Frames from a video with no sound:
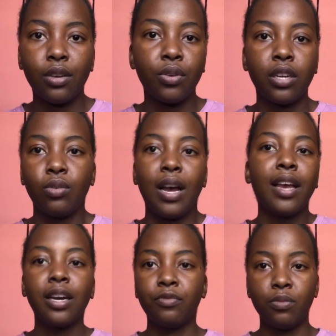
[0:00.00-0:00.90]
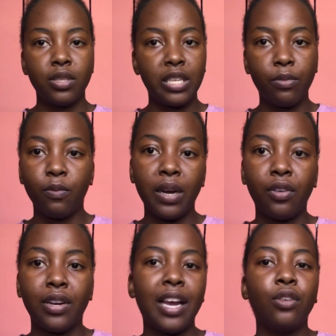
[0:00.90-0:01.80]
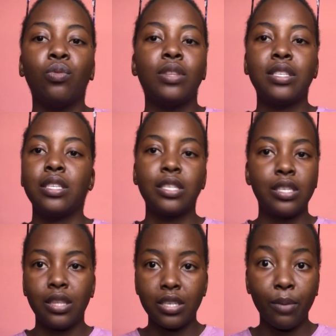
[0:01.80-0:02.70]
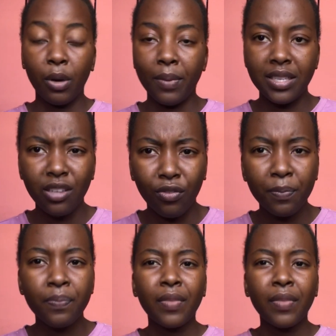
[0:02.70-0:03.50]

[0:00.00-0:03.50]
okay, no, I come from this type of background, I know this and this about myself.